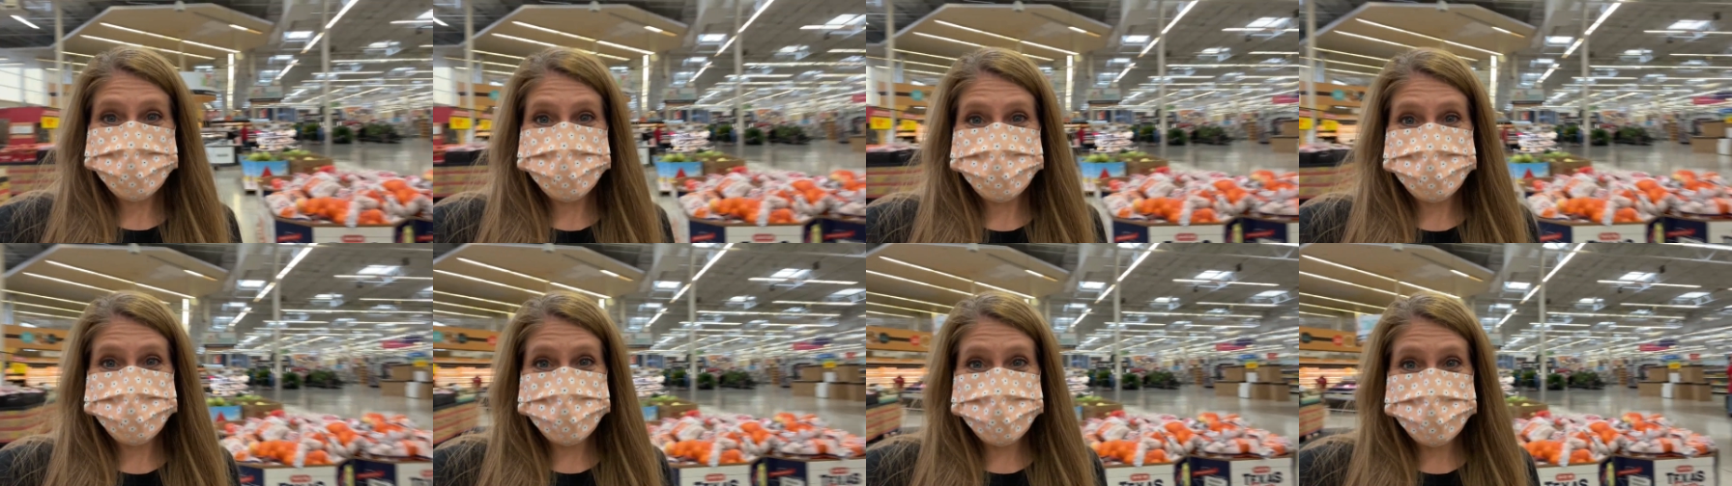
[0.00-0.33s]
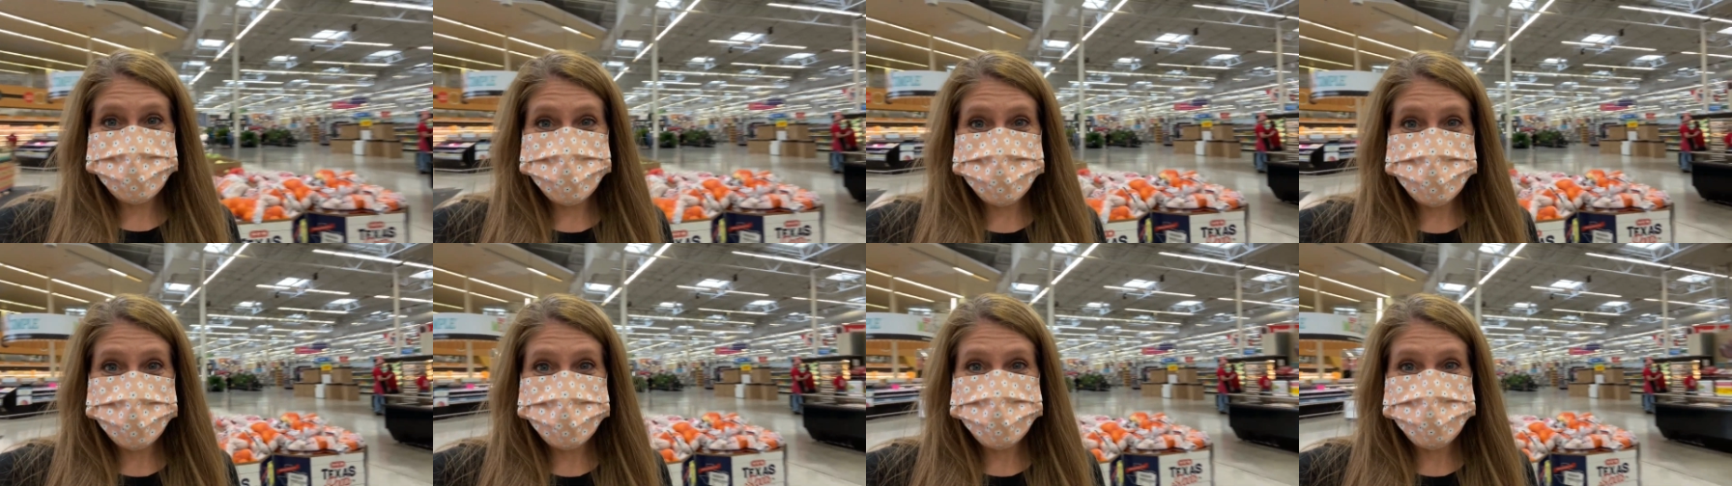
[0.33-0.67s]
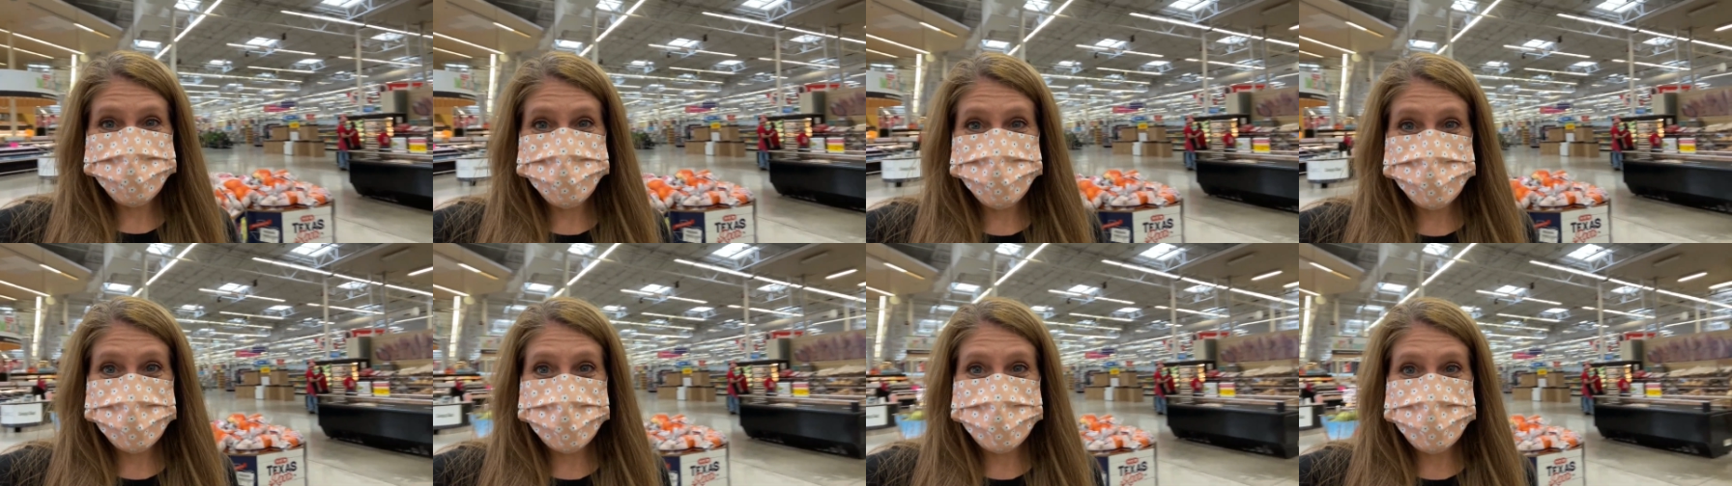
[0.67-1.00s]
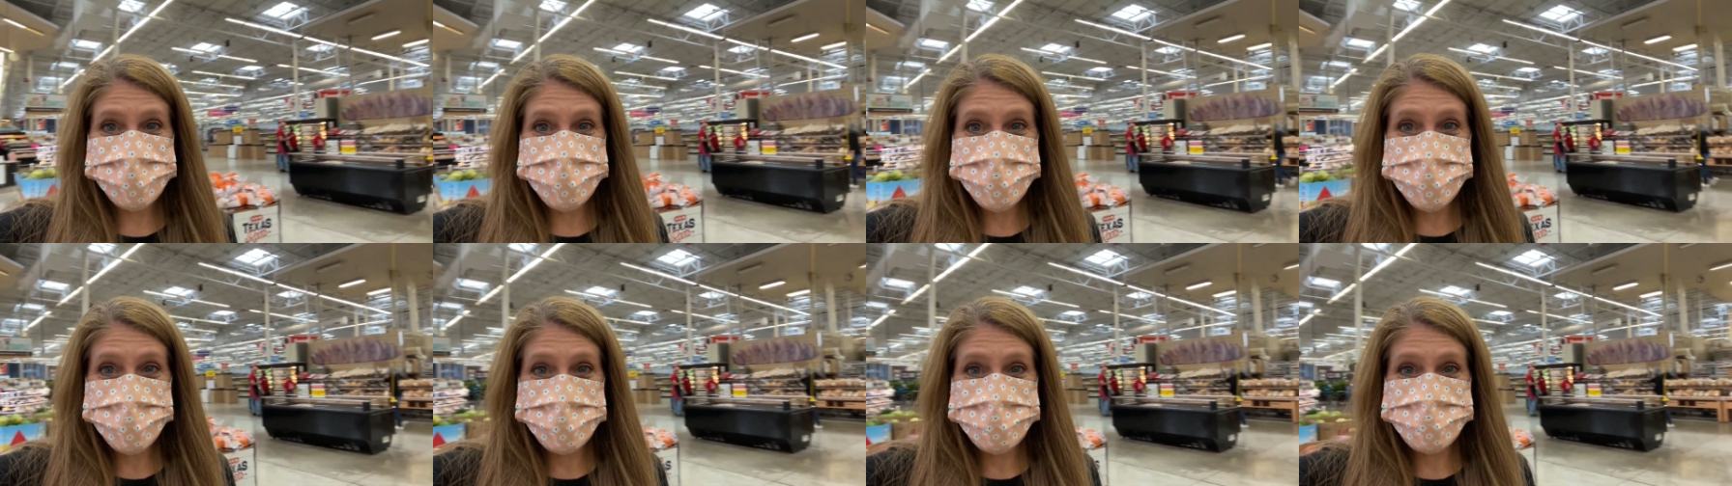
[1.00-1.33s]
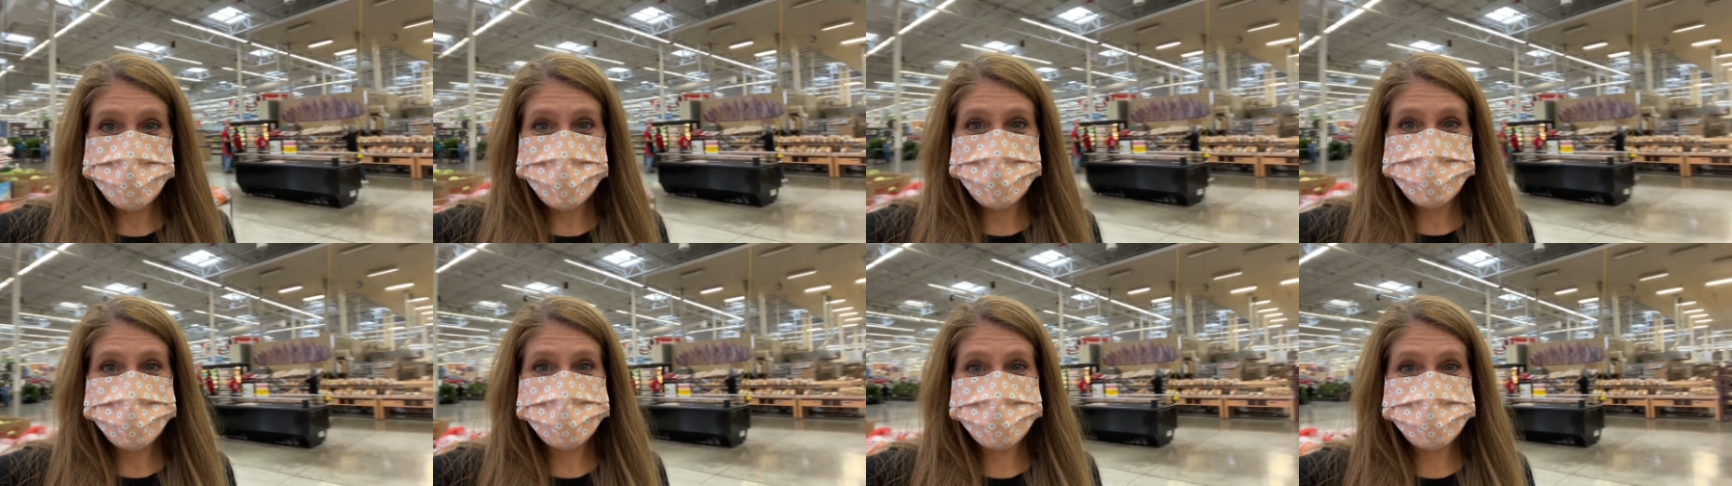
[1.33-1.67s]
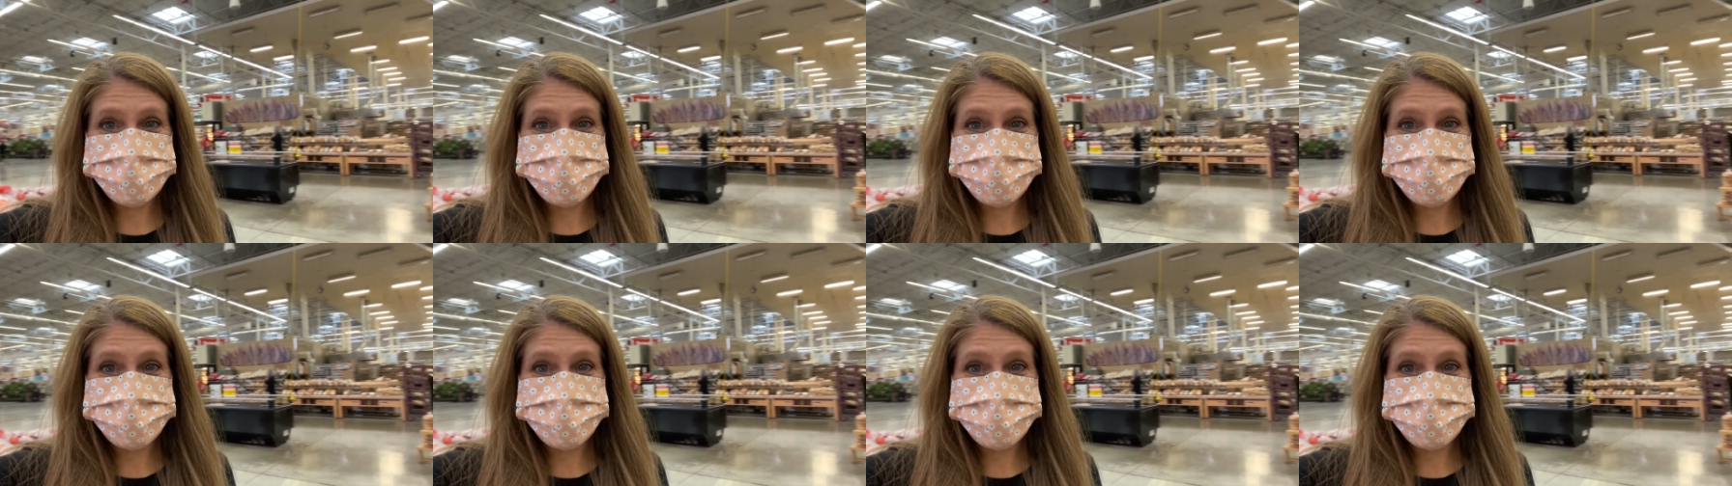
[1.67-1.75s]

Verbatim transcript: the ginormous